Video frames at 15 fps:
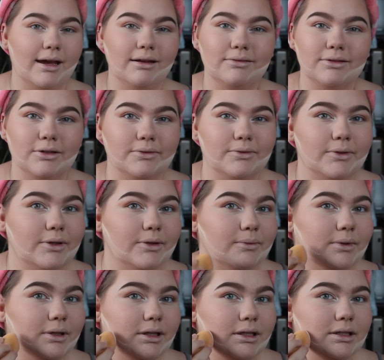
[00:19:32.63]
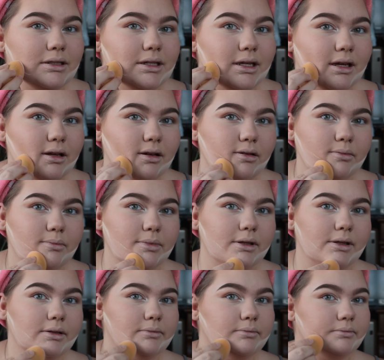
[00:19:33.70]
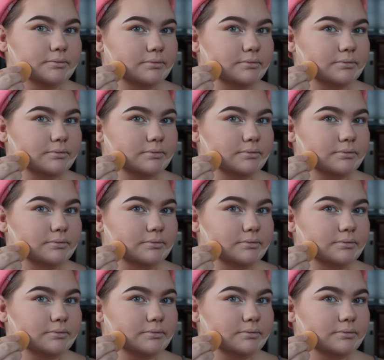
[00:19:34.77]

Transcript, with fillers: I don't know if you can really tell, but